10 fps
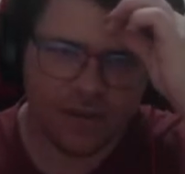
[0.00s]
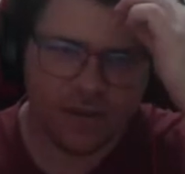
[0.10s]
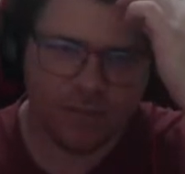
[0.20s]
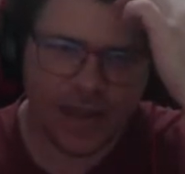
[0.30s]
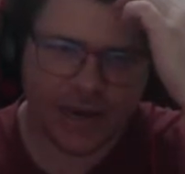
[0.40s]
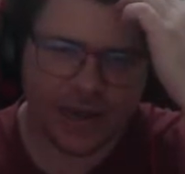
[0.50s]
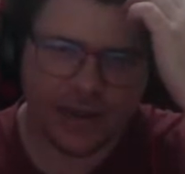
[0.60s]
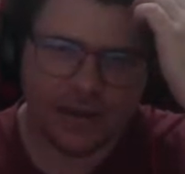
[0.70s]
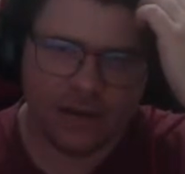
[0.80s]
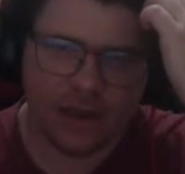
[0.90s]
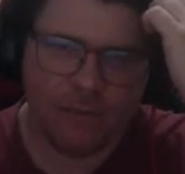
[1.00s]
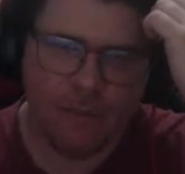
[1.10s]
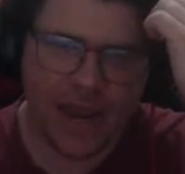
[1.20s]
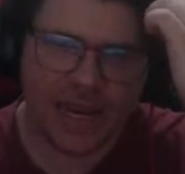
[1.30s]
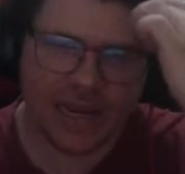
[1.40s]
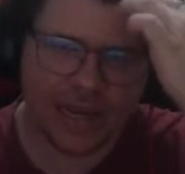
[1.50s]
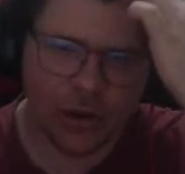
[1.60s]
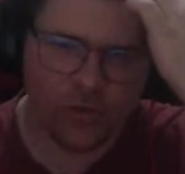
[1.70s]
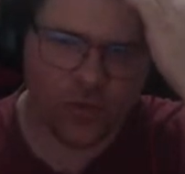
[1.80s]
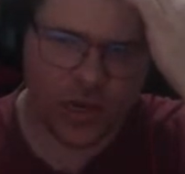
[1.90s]
Pedler immediately
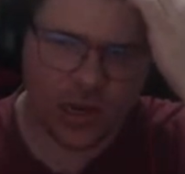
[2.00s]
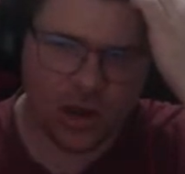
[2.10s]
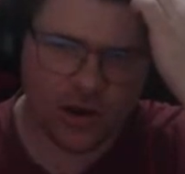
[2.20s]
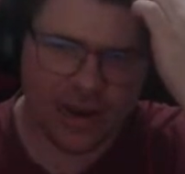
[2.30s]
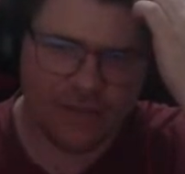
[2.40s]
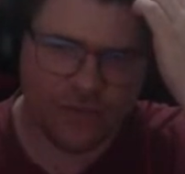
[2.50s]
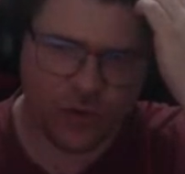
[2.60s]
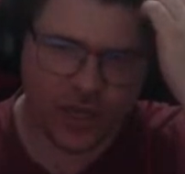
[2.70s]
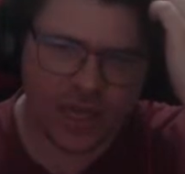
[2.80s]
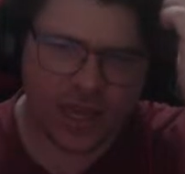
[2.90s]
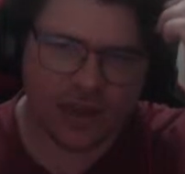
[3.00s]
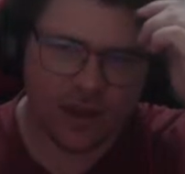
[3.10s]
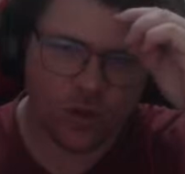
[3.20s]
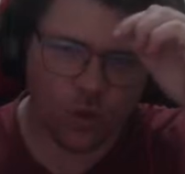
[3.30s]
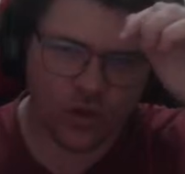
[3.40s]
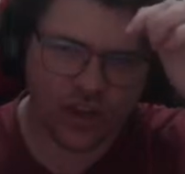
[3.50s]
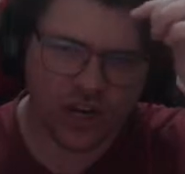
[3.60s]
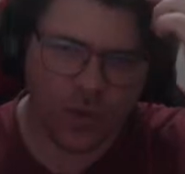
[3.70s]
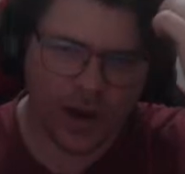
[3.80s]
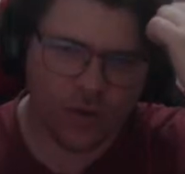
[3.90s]
goes with a long left foot kick. Dawson in a
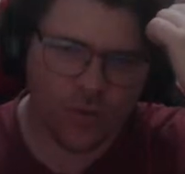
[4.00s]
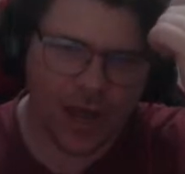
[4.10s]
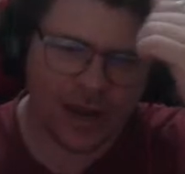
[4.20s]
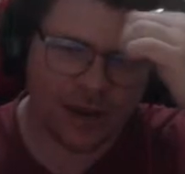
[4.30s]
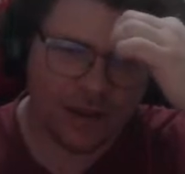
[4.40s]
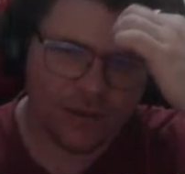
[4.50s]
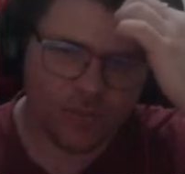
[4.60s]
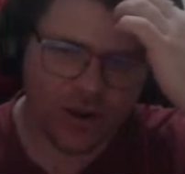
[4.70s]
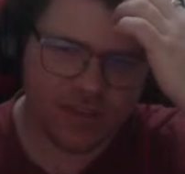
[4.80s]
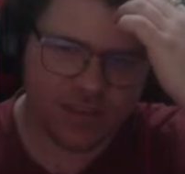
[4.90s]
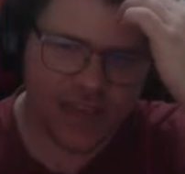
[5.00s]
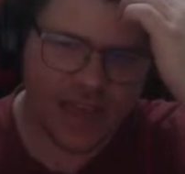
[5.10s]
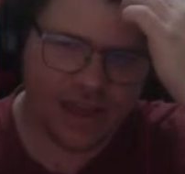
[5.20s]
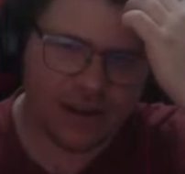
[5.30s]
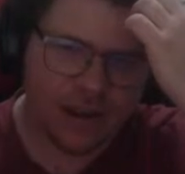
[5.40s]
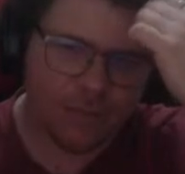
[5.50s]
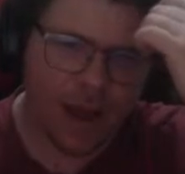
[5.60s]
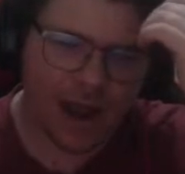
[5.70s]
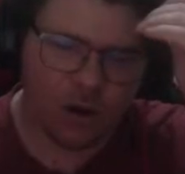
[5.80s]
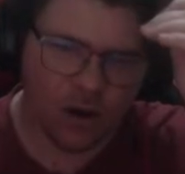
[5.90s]
one-on-one. Brings it down.
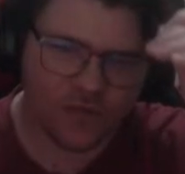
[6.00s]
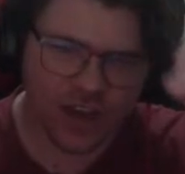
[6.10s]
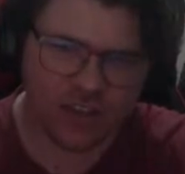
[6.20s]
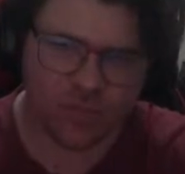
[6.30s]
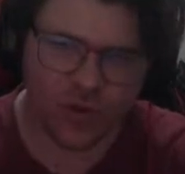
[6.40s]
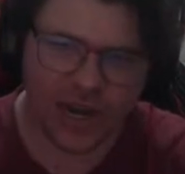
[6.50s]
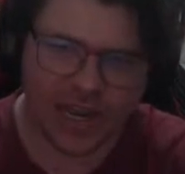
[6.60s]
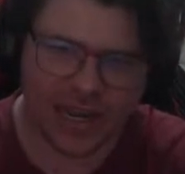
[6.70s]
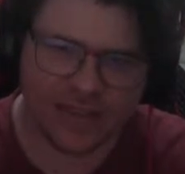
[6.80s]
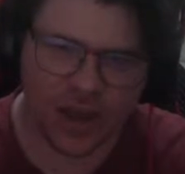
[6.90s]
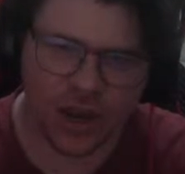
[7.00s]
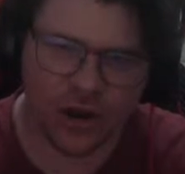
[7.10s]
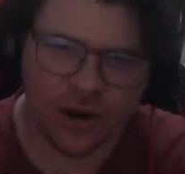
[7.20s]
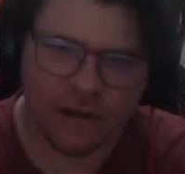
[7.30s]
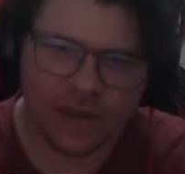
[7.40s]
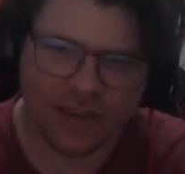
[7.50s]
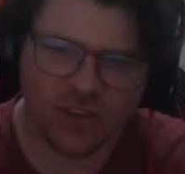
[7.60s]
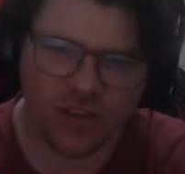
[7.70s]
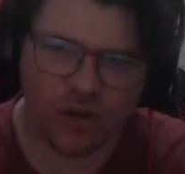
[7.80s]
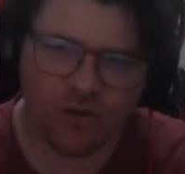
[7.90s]
Markov does brilliantly though. Gets
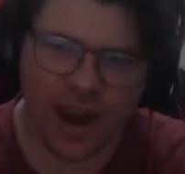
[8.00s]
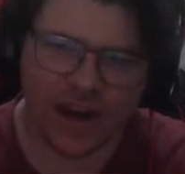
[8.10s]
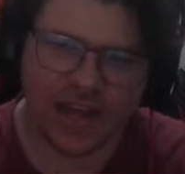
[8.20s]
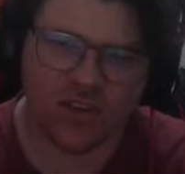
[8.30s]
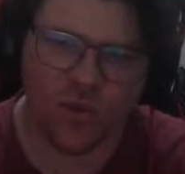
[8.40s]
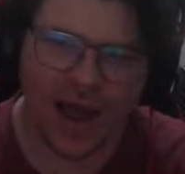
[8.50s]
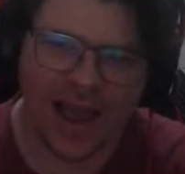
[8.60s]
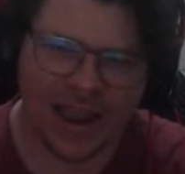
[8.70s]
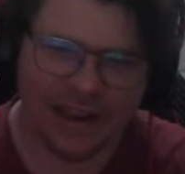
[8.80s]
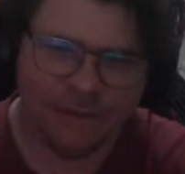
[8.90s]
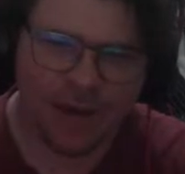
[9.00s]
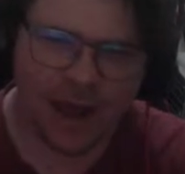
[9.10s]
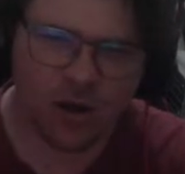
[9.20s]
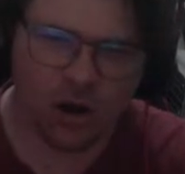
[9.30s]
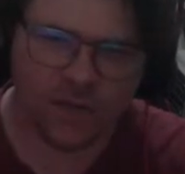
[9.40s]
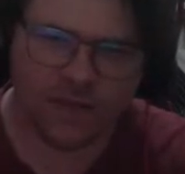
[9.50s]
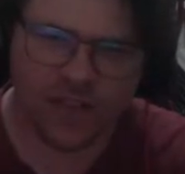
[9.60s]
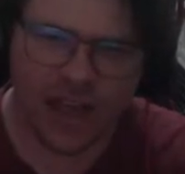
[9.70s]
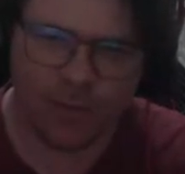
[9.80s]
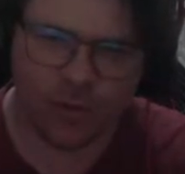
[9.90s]
on the ground and he's away. Markov gives the
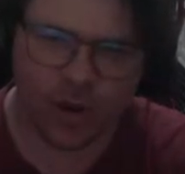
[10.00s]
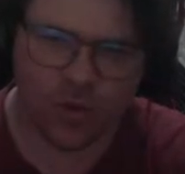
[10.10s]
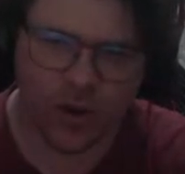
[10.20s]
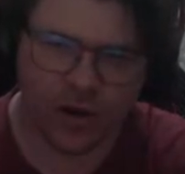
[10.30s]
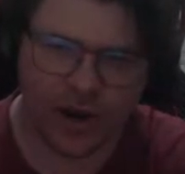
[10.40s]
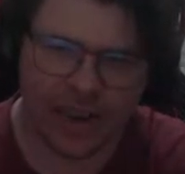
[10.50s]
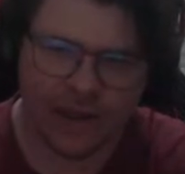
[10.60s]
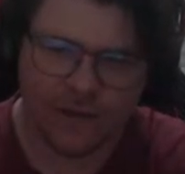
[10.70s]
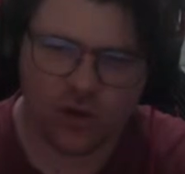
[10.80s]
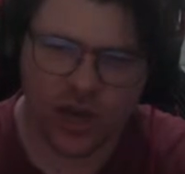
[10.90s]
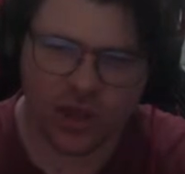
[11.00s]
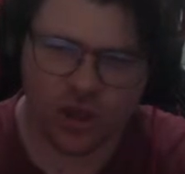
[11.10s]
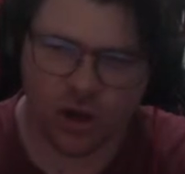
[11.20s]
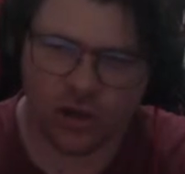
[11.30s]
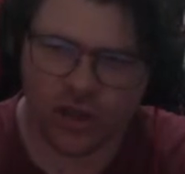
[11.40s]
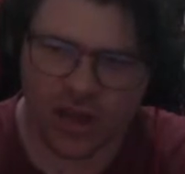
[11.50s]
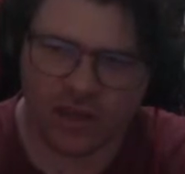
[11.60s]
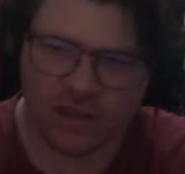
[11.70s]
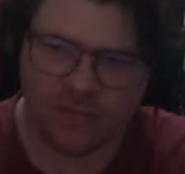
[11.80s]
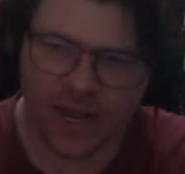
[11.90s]
handball to McQuarrie. Chase Jones
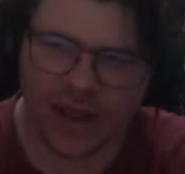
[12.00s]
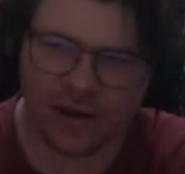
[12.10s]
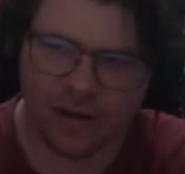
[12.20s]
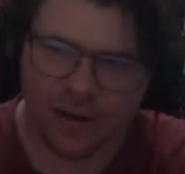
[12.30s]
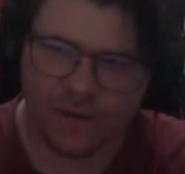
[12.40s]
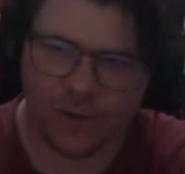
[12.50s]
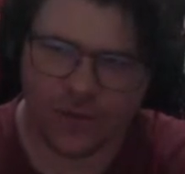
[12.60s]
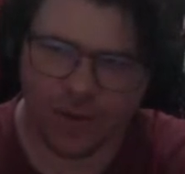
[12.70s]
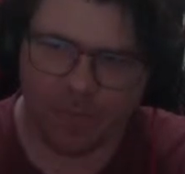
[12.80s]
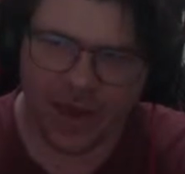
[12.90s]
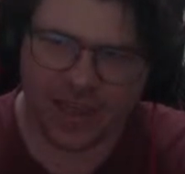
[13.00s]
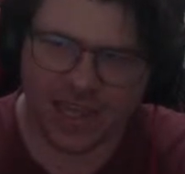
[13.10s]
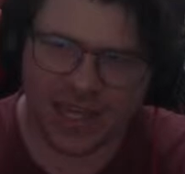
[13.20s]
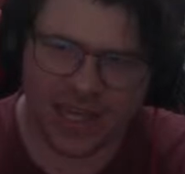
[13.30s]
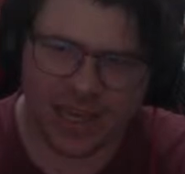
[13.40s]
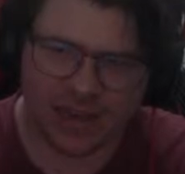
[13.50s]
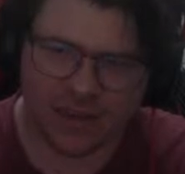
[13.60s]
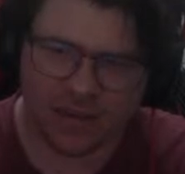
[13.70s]
chases him down. Not the best kick.